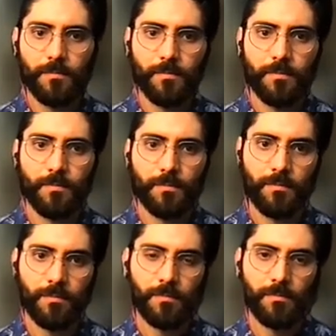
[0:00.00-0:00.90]

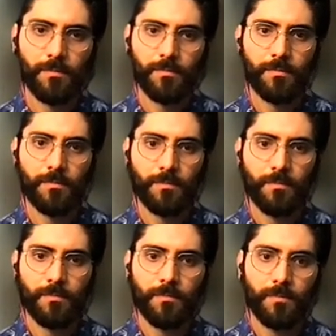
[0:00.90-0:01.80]

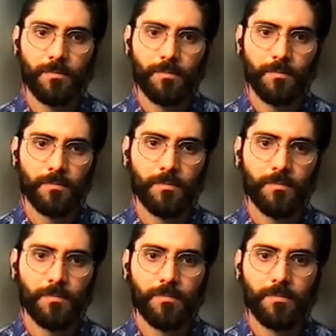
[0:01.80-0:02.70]

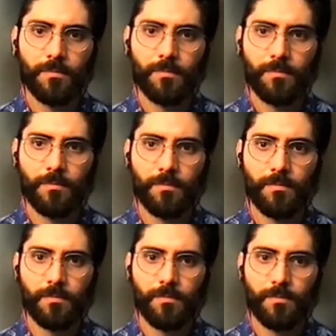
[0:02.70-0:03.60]

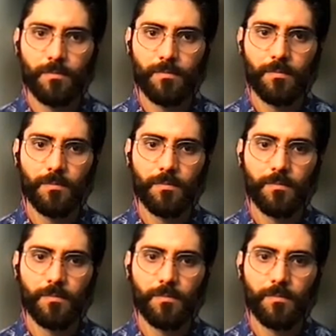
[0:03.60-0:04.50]

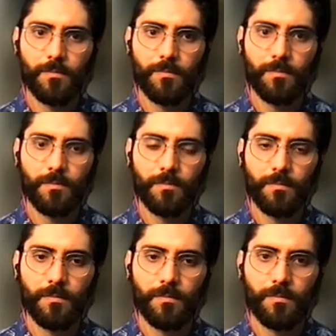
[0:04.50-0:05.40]

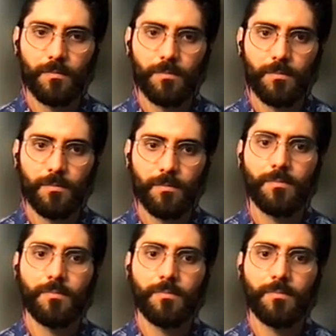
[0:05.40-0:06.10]
[no speech]